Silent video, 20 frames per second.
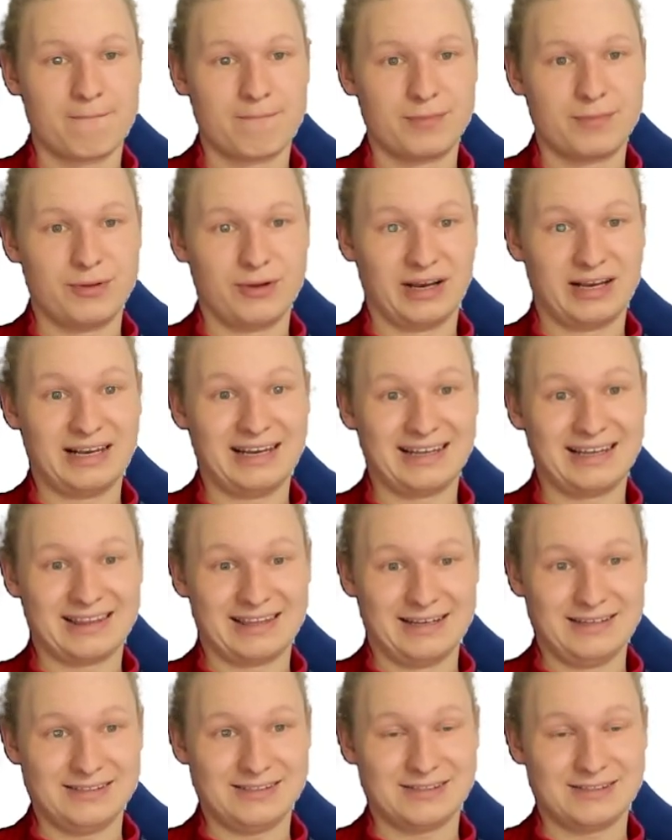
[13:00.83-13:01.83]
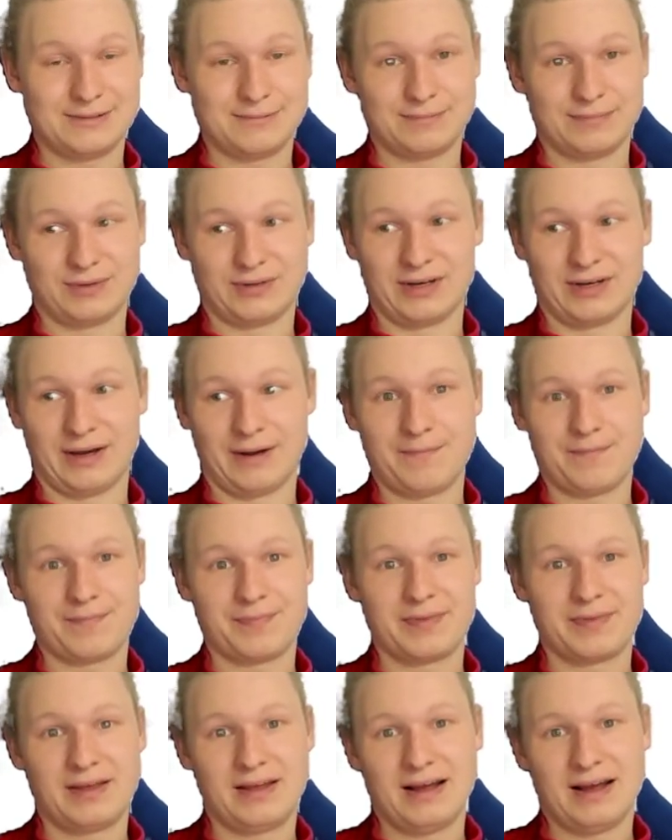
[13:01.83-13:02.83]
You can click this, okay,
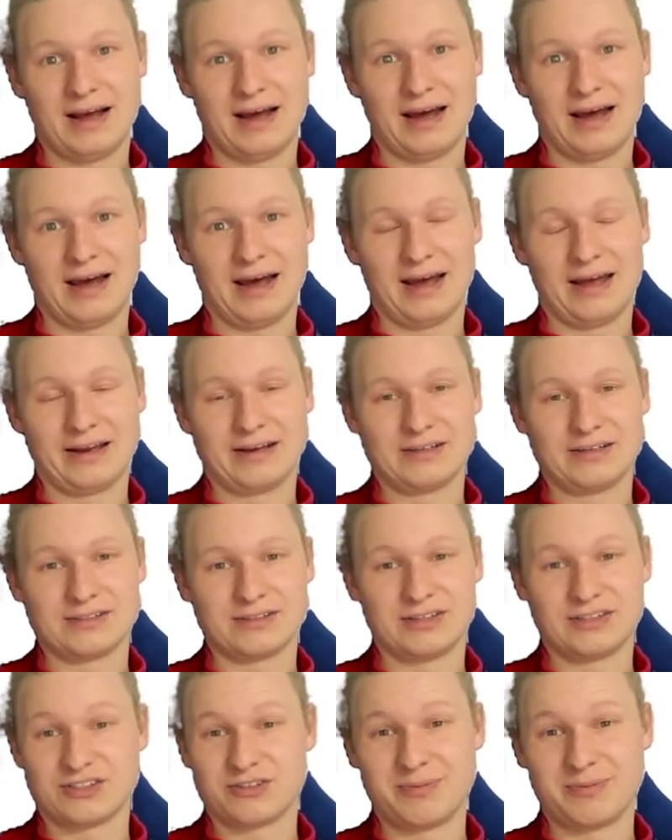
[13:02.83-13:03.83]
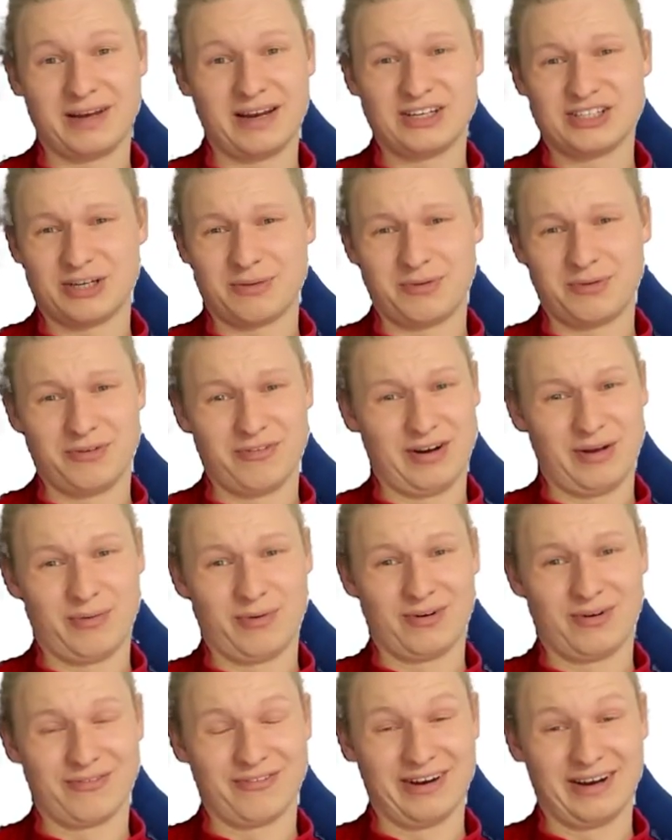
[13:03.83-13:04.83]
and this could be any shape you really
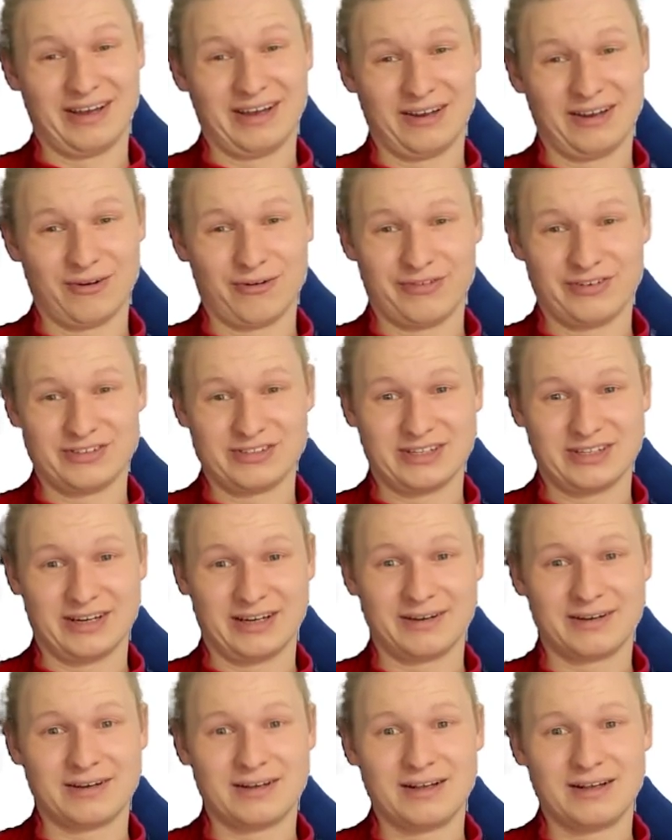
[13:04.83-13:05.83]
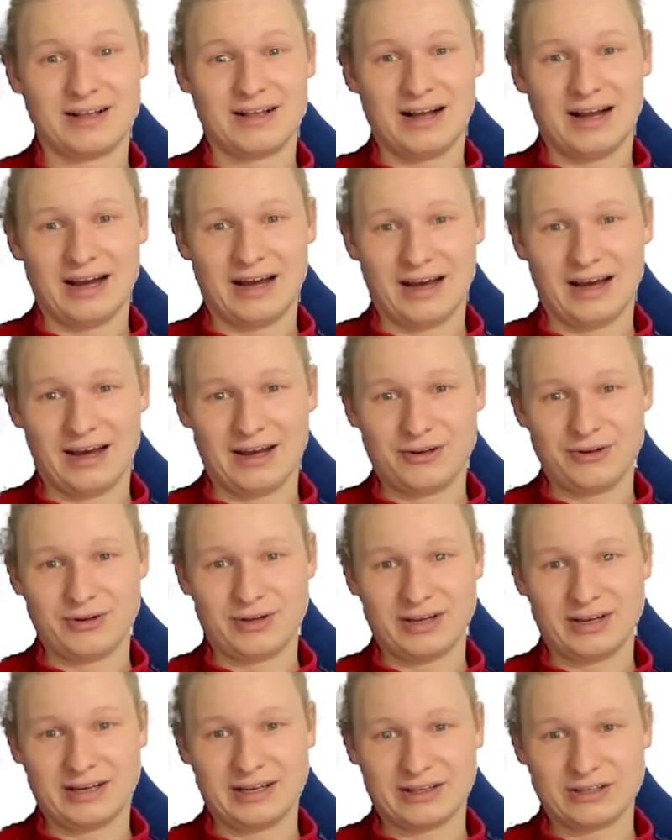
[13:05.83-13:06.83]
want, obviously. And you
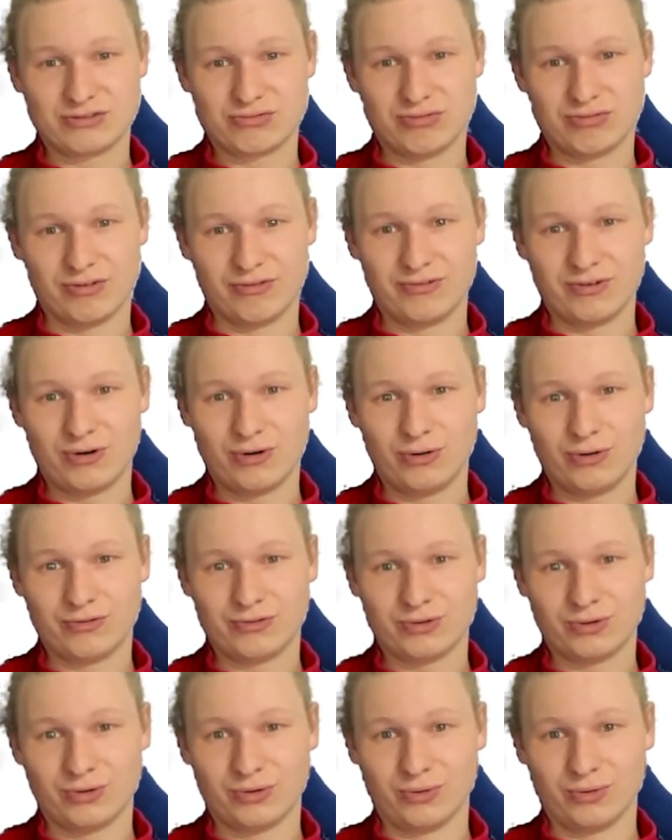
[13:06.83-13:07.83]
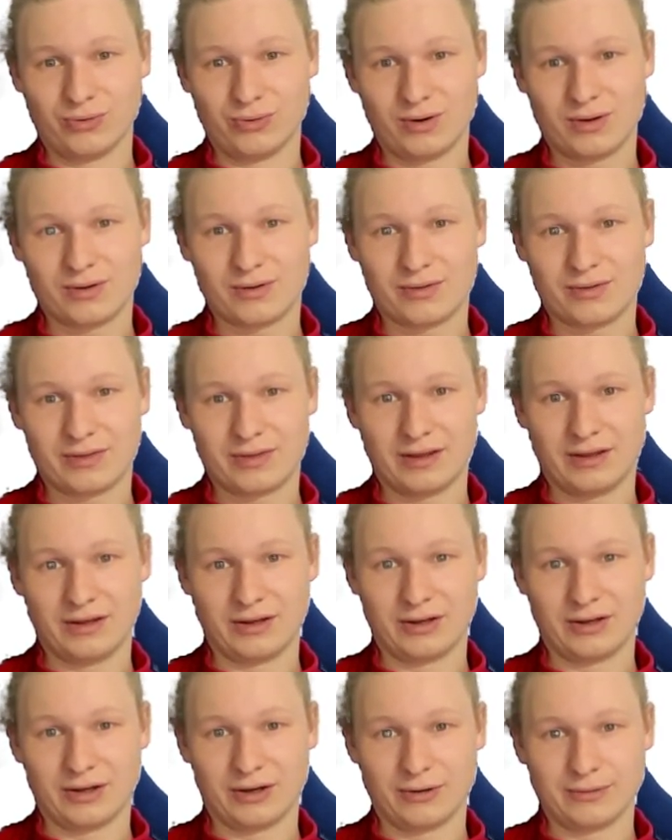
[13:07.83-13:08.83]
can click this revolve tool. There you
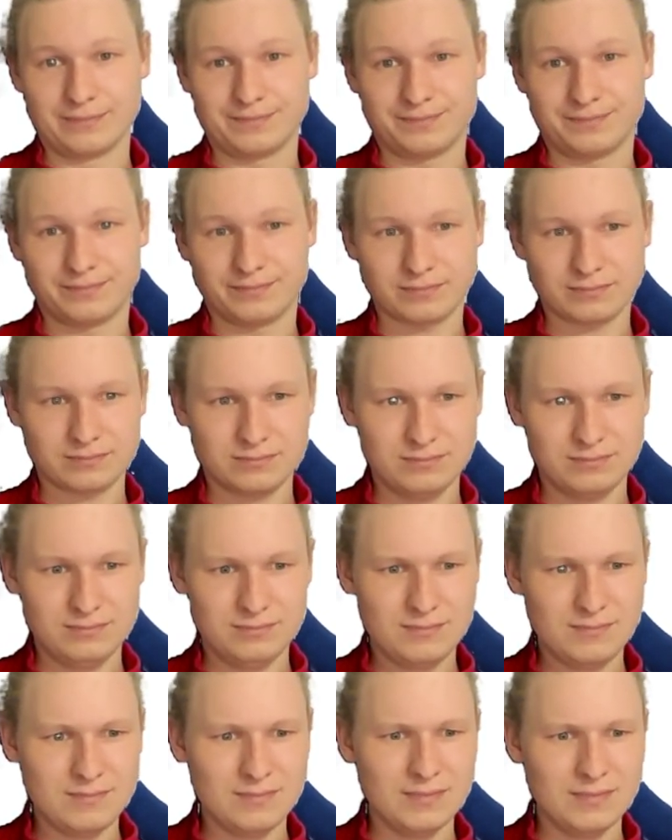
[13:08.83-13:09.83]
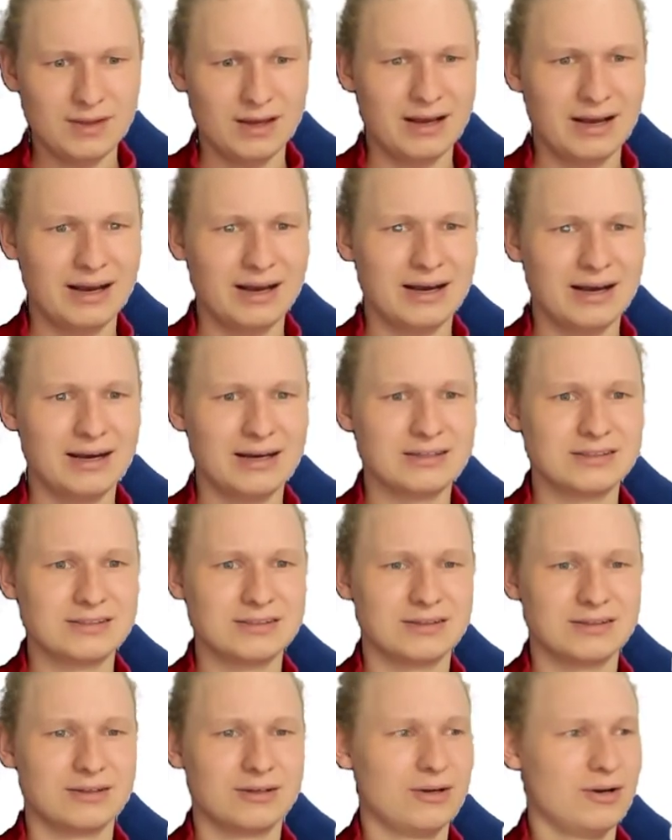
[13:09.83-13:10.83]
go. And
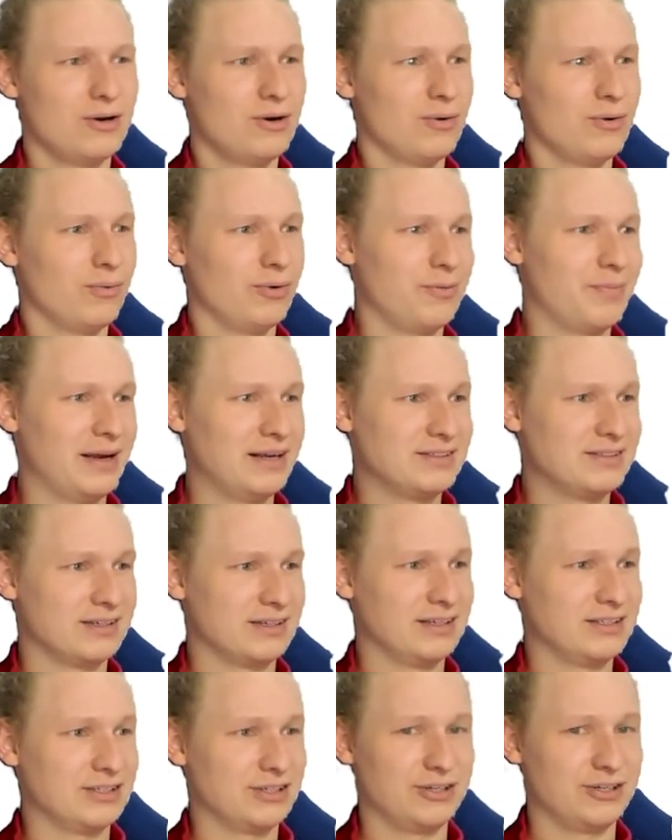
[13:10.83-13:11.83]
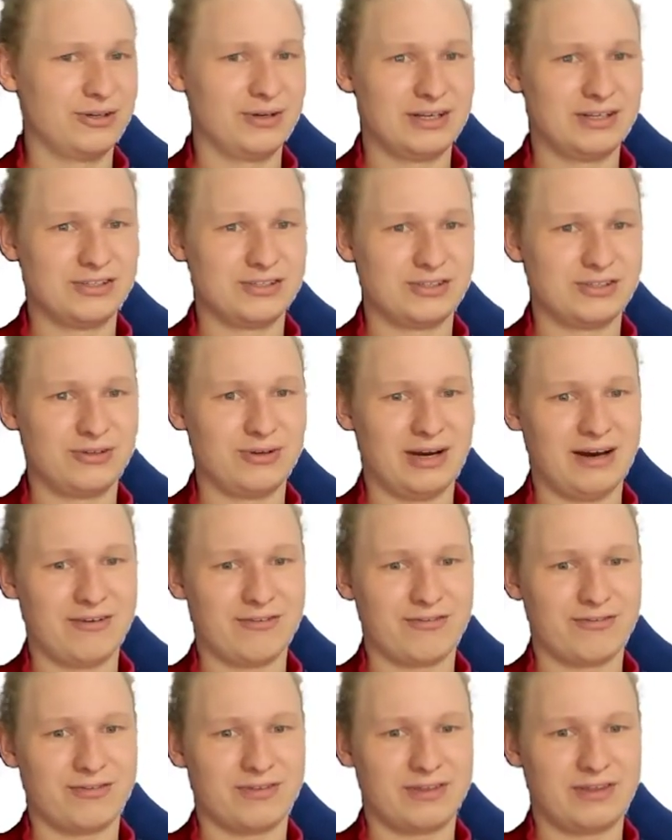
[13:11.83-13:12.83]
what you basically do is you have
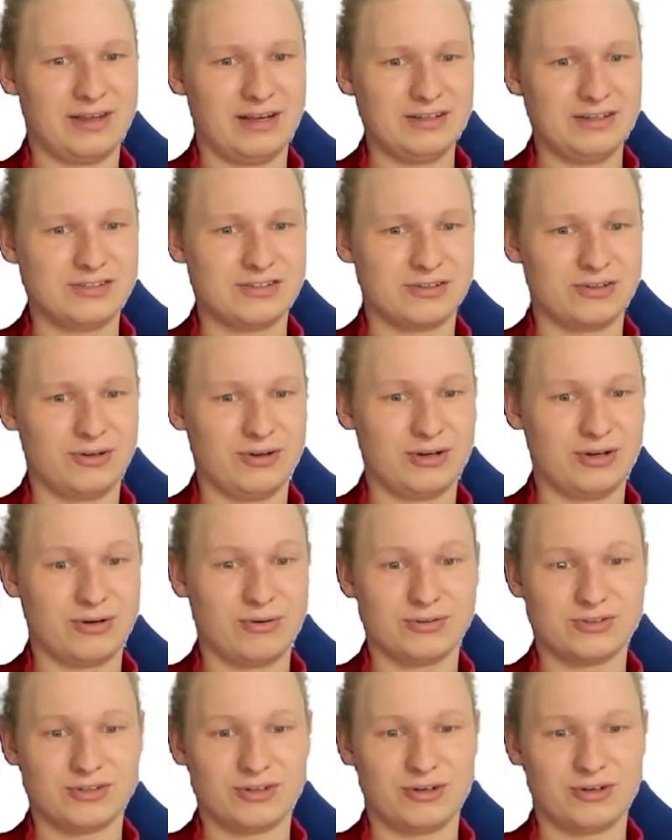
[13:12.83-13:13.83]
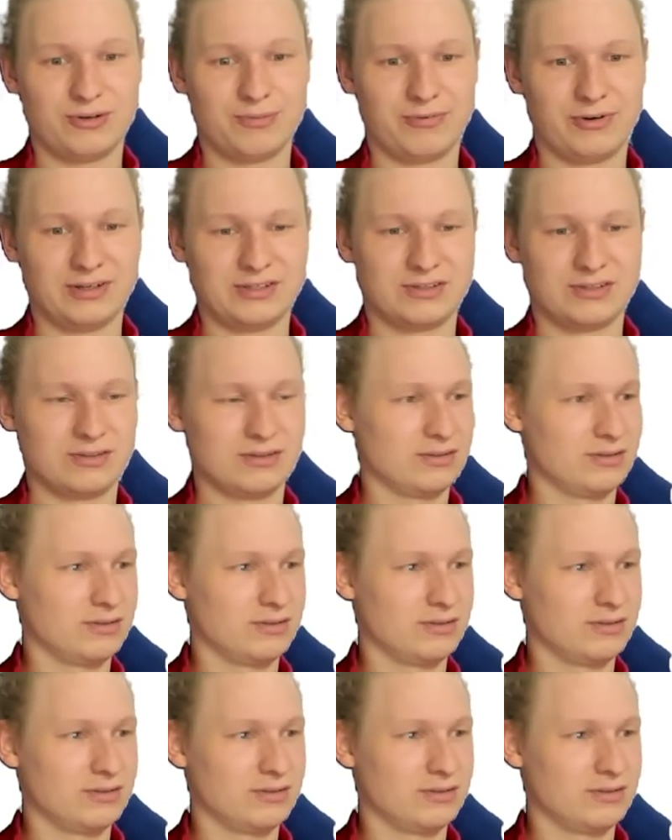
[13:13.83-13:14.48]
this. You can also press